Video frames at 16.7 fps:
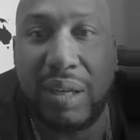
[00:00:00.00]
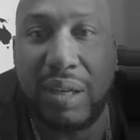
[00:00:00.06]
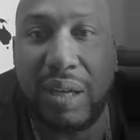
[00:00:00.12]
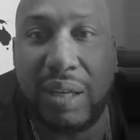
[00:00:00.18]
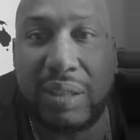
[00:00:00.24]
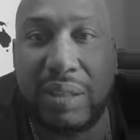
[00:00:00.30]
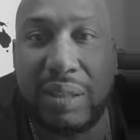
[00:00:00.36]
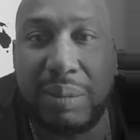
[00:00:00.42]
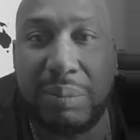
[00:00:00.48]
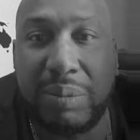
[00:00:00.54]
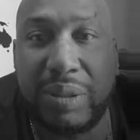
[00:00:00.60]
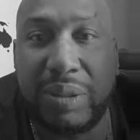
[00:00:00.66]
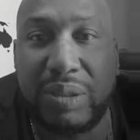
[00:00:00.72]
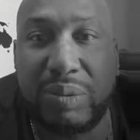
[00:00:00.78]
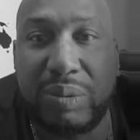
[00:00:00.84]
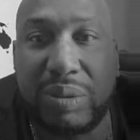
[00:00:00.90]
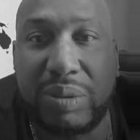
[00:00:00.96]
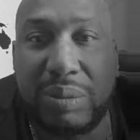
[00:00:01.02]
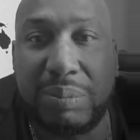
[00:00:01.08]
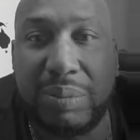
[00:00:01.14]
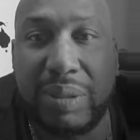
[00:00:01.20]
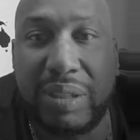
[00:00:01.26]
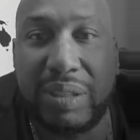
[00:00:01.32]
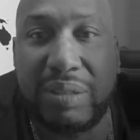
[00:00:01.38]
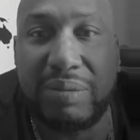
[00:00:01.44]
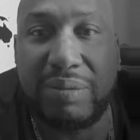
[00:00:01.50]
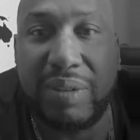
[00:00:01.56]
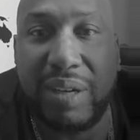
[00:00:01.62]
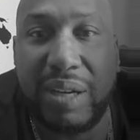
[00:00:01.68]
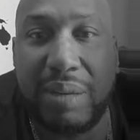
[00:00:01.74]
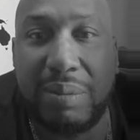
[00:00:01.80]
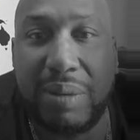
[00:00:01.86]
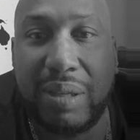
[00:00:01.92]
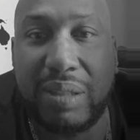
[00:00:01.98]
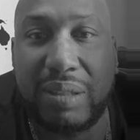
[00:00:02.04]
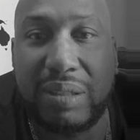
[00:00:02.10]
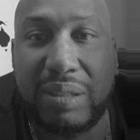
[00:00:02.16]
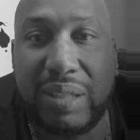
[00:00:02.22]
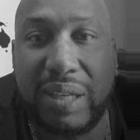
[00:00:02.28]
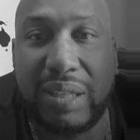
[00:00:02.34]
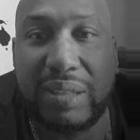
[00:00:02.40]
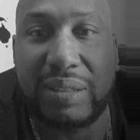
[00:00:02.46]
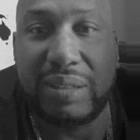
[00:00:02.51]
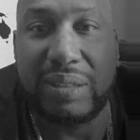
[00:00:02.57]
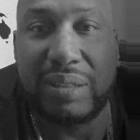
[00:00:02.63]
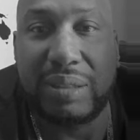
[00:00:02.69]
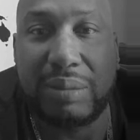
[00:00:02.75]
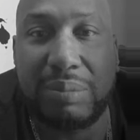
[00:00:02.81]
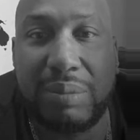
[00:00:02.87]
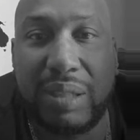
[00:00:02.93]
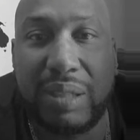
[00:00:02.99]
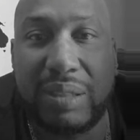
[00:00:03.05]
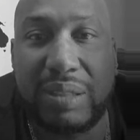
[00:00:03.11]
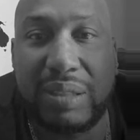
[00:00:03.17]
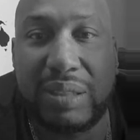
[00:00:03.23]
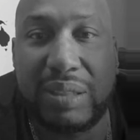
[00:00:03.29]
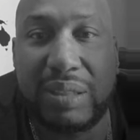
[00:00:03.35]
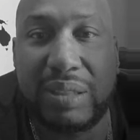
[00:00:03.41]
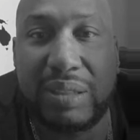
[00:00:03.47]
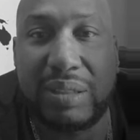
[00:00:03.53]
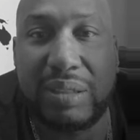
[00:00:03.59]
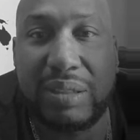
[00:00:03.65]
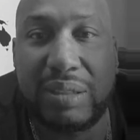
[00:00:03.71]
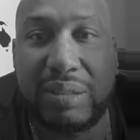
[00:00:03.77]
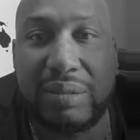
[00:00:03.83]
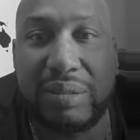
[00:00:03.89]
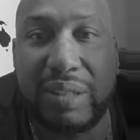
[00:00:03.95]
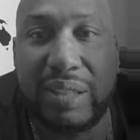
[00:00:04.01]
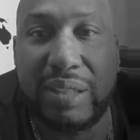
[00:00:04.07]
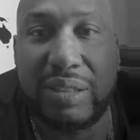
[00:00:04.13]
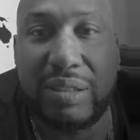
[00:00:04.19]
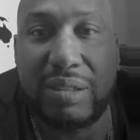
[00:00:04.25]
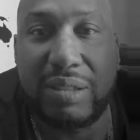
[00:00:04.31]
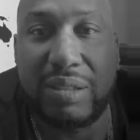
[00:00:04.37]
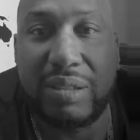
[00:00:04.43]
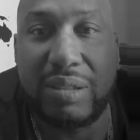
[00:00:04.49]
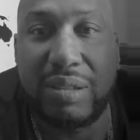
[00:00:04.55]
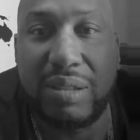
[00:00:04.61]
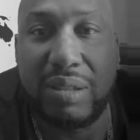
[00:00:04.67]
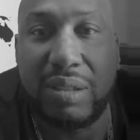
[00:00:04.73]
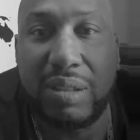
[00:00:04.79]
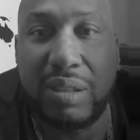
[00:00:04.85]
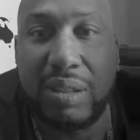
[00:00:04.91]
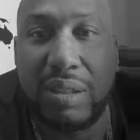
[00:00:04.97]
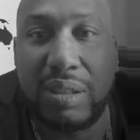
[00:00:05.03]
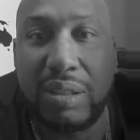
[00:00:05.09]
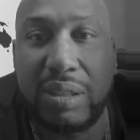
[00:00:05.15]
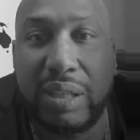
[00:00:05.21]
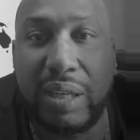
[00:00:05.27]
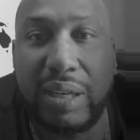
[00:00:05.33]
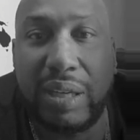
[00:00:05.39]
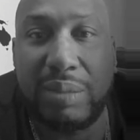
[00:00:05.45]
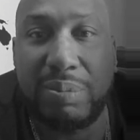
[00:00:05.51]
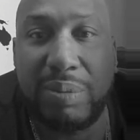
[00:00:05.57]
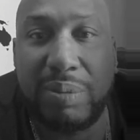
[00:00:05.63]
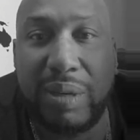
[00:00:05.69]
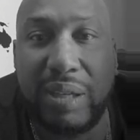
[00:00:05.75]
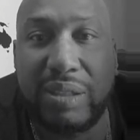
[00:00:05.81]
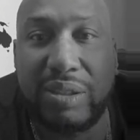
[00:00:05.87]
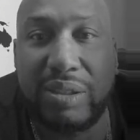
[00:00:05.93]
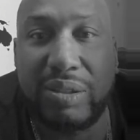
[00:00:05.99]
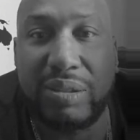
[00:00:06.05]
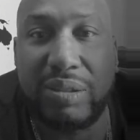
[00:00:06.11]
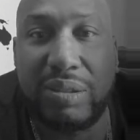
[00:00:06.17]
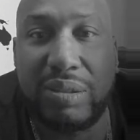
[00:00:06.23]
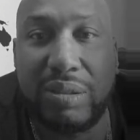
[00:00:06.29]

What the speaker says: I think Briss was the biggest vibe out of Sac since Mozzie in this generation. Yeah, that's probably true.